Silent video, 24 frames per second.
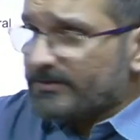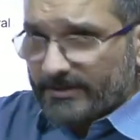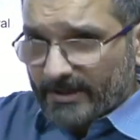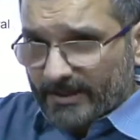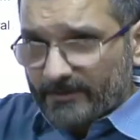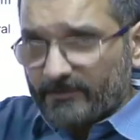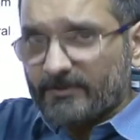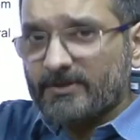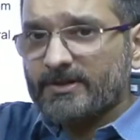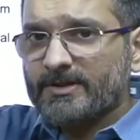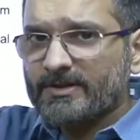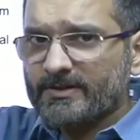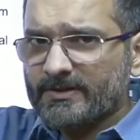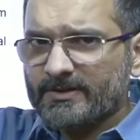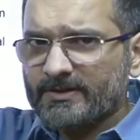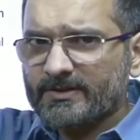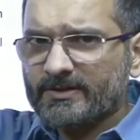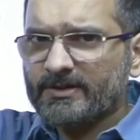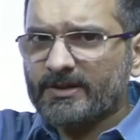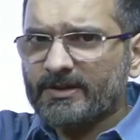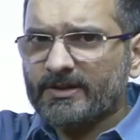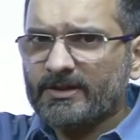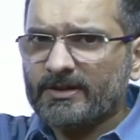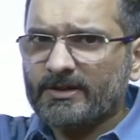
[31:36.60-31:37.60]
that was
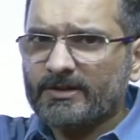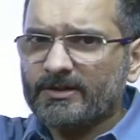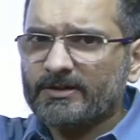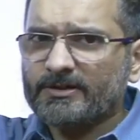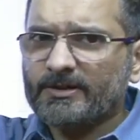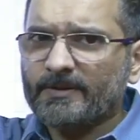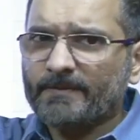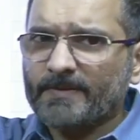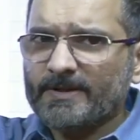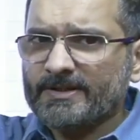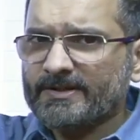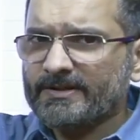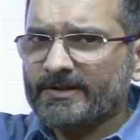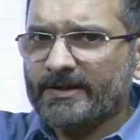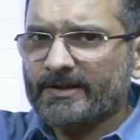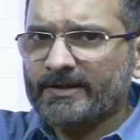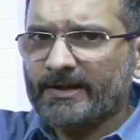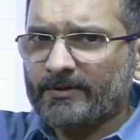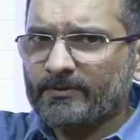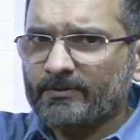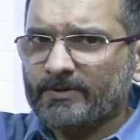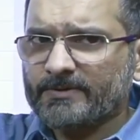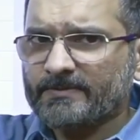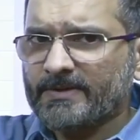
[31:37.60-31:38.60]
the precedent
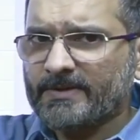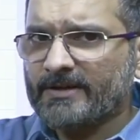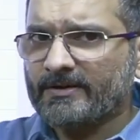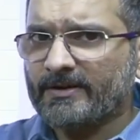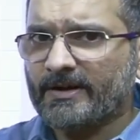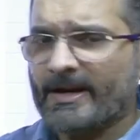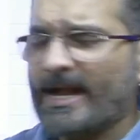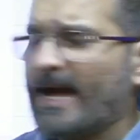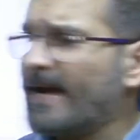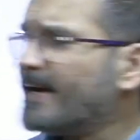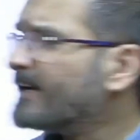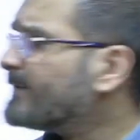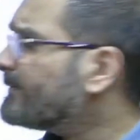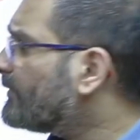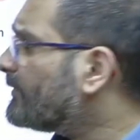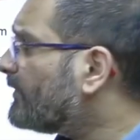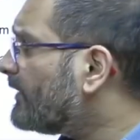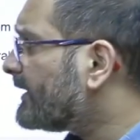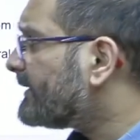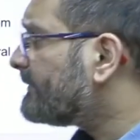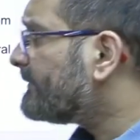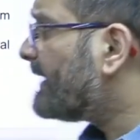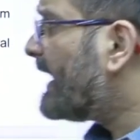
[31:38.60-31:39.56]
that was being relied upon